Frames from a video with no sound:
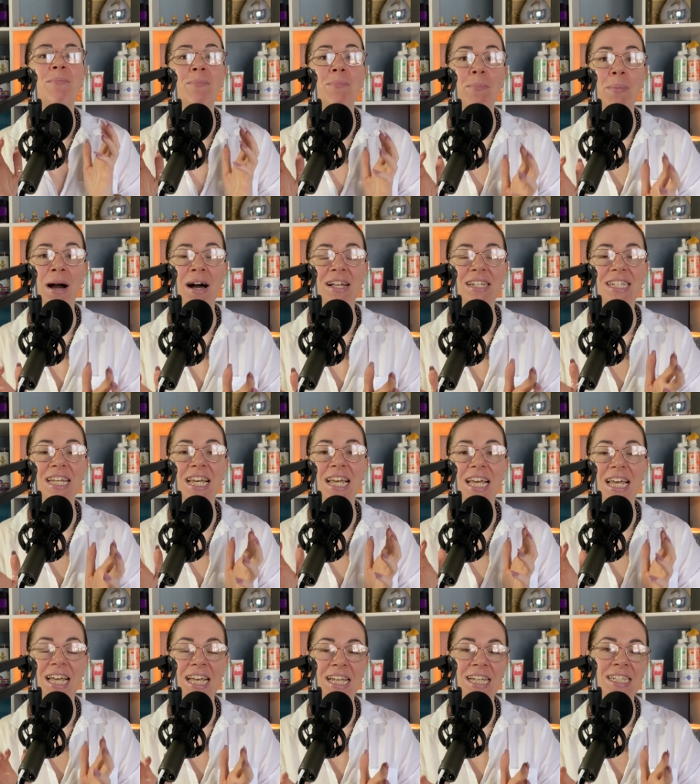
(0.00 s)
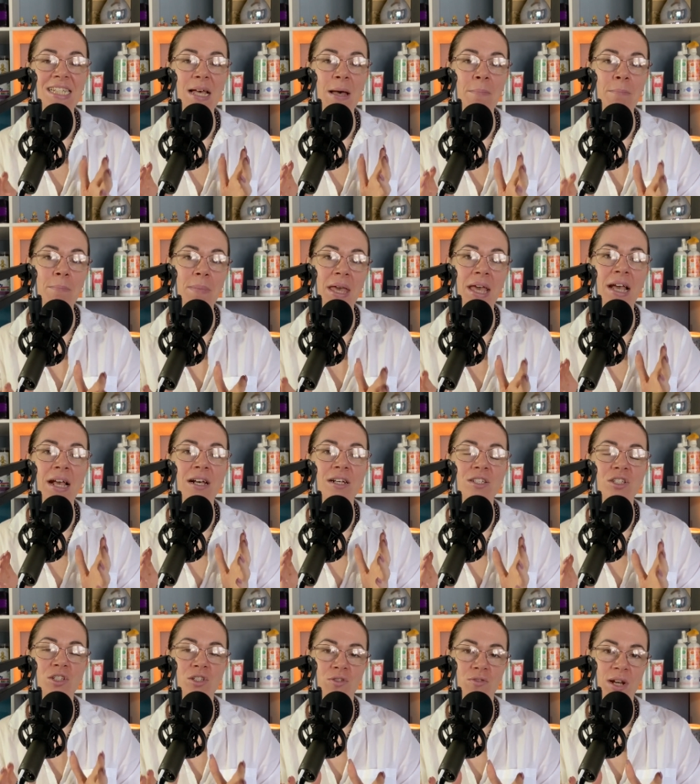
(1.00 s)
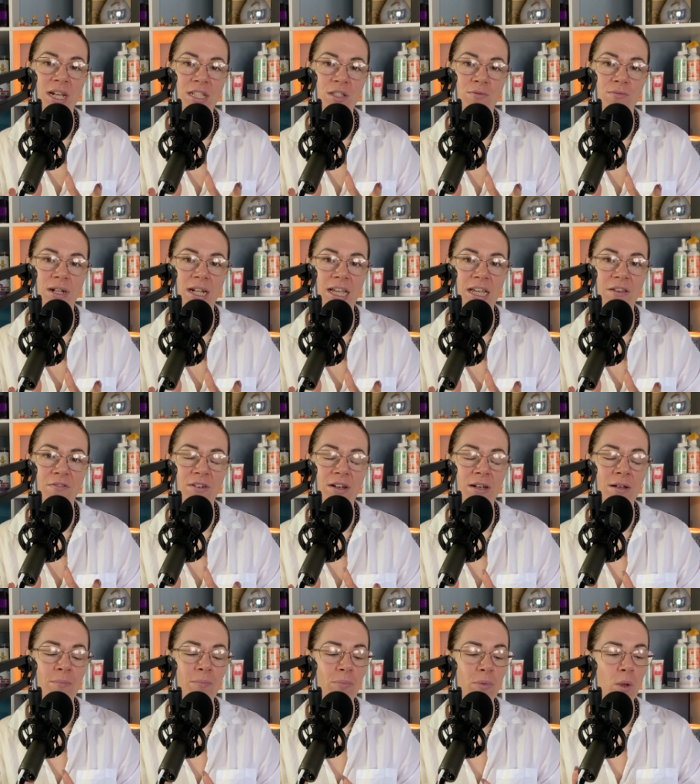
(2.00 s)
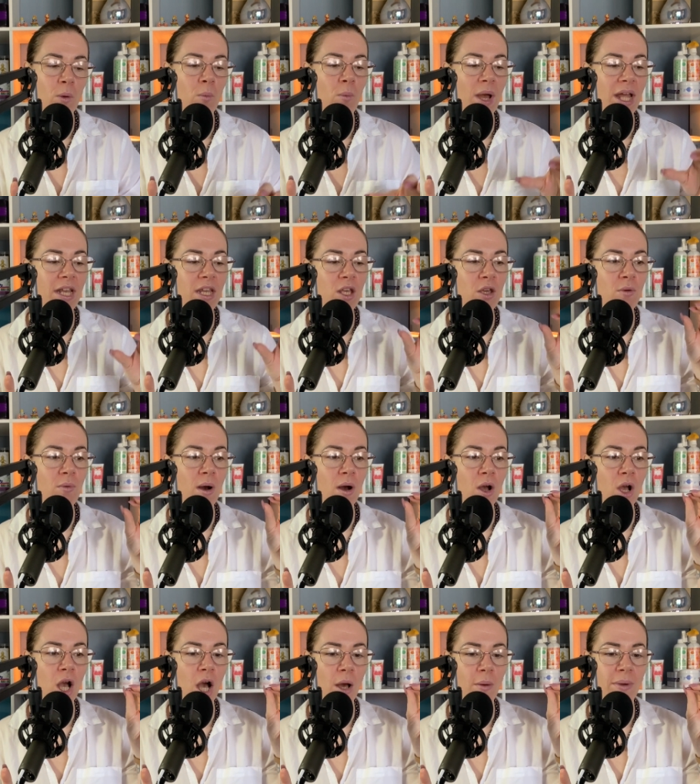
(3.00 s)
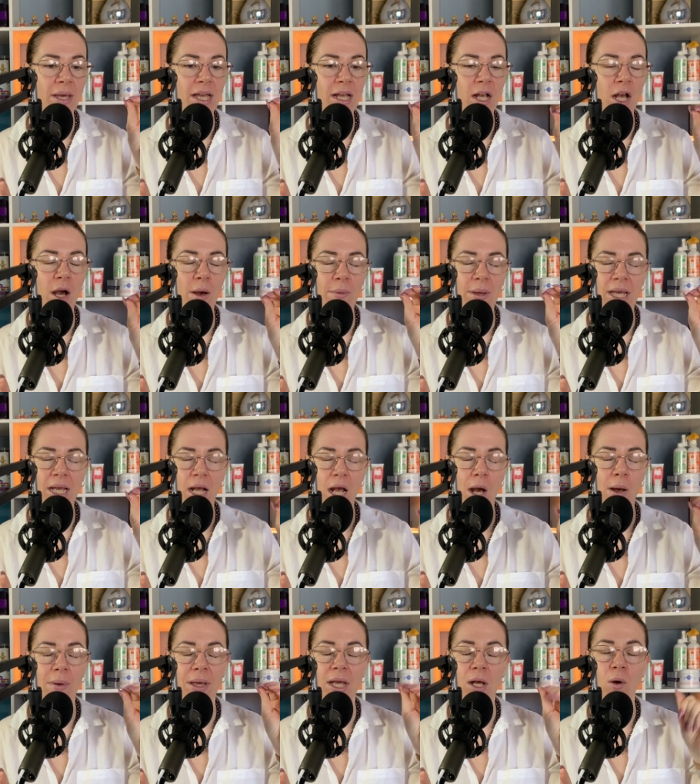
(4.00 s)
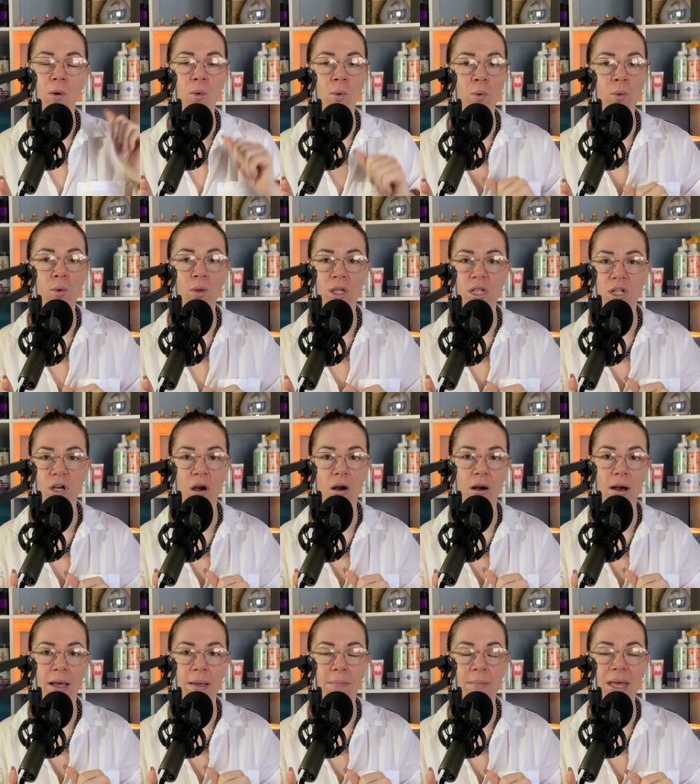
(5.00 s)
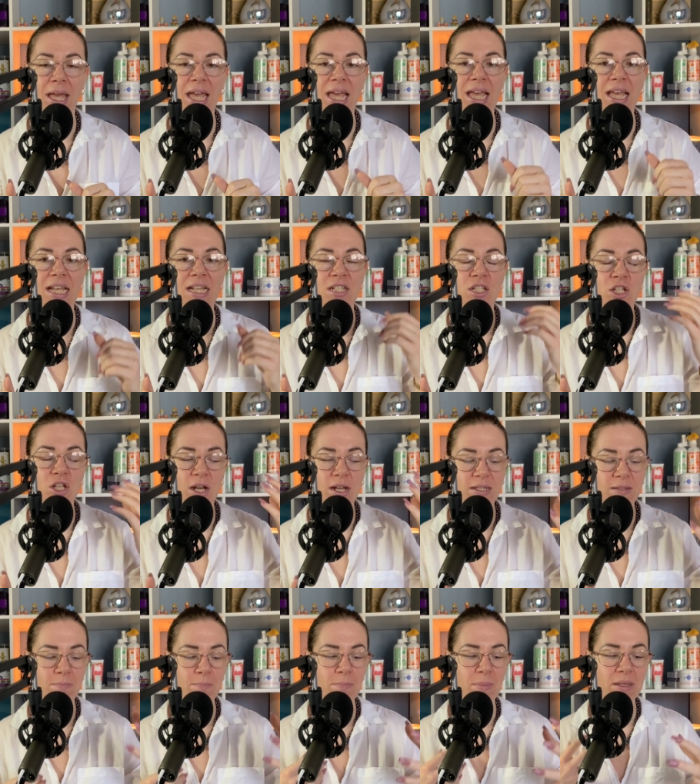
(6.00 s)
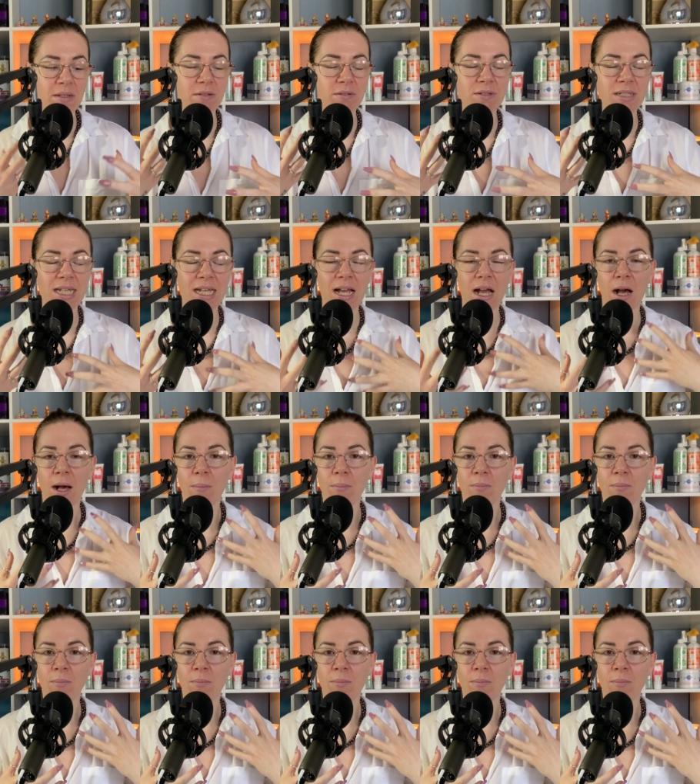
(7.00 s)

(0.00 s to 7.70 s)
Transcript: But it is a big stress reliever. When you are going all the time, it is just building up